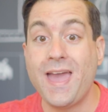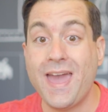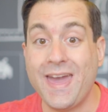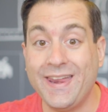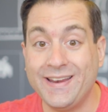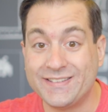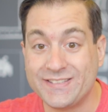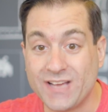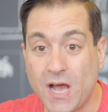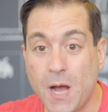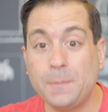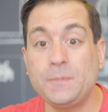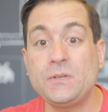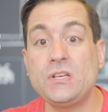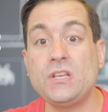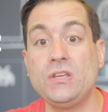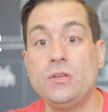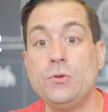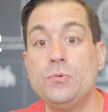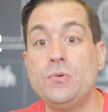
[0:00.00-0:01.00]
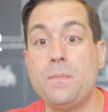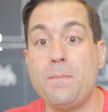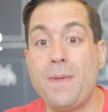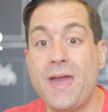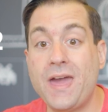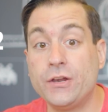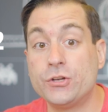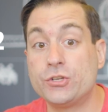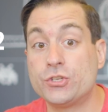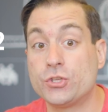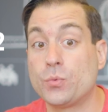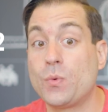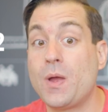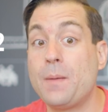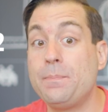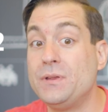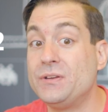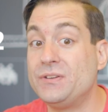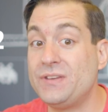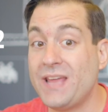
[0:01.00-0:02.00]
and it's up to you to manage the
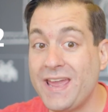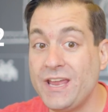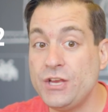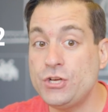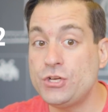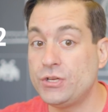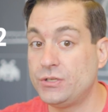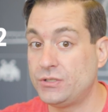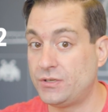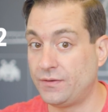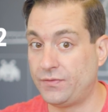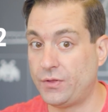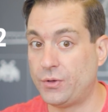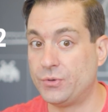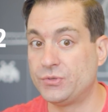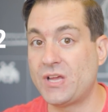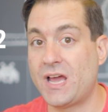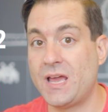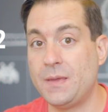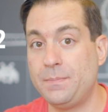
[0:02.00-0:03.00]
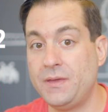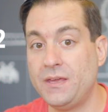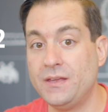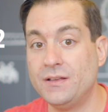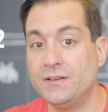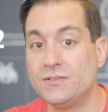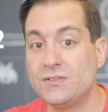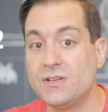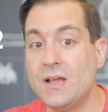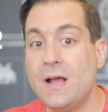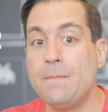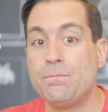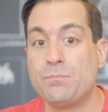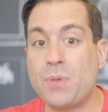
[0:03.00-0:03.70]
reputations of those IPs